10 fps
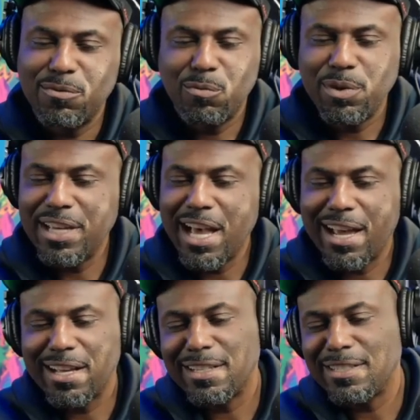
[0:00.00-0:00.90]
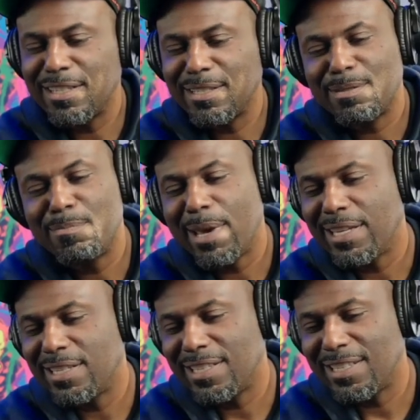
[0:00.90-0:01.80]
we gotta just
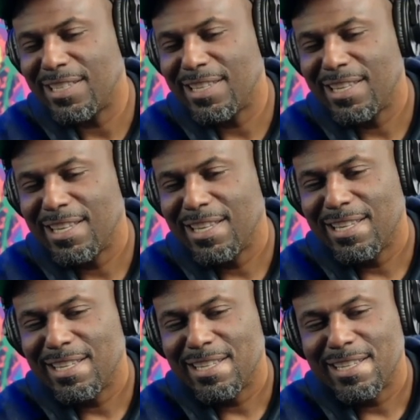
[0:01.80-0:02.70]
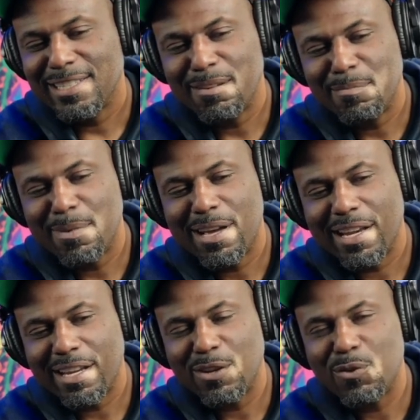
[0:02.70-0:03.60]
mention
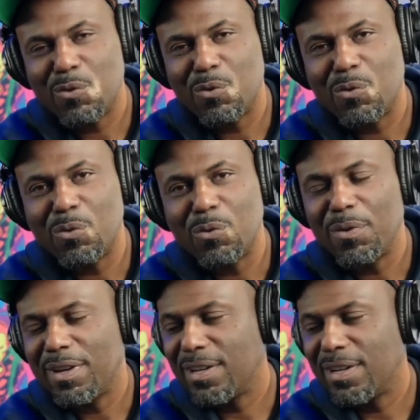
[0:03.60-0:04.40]
somebody who